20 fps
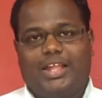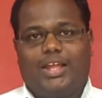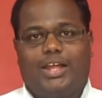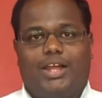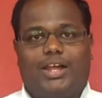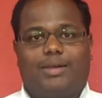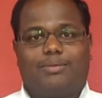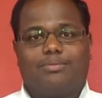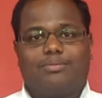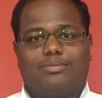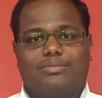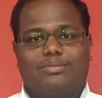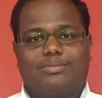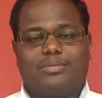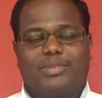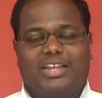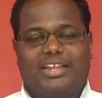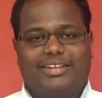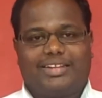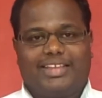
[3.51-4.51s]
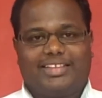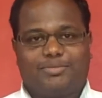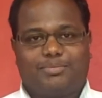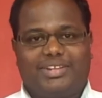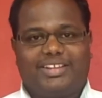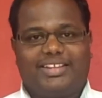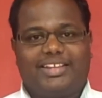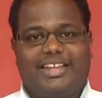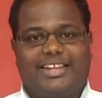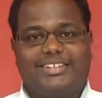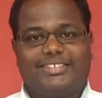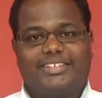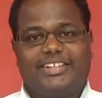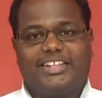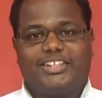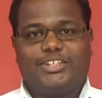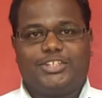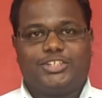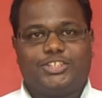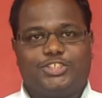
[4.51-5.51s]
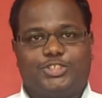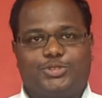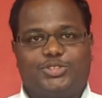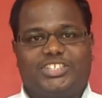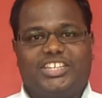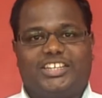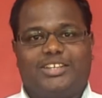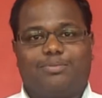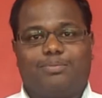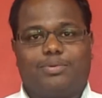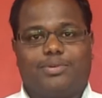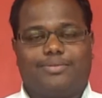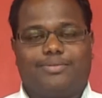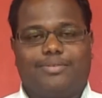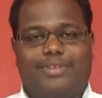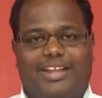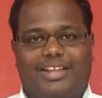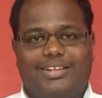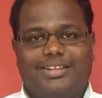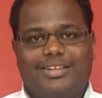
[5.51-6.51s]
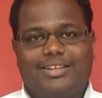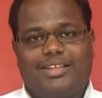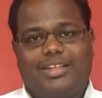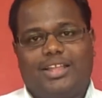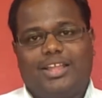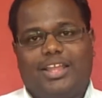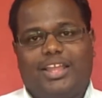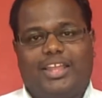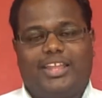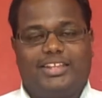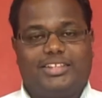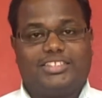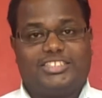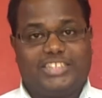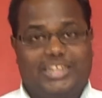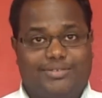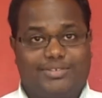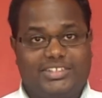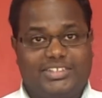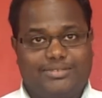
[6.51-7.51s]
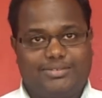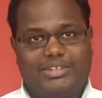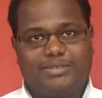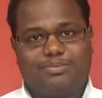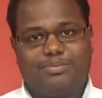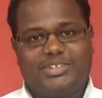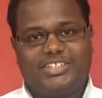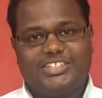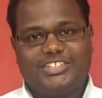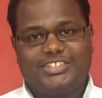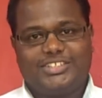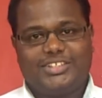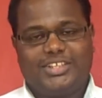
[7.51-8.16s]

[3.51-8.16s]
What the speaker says: An aspiring candidate to seek a profile in Java development.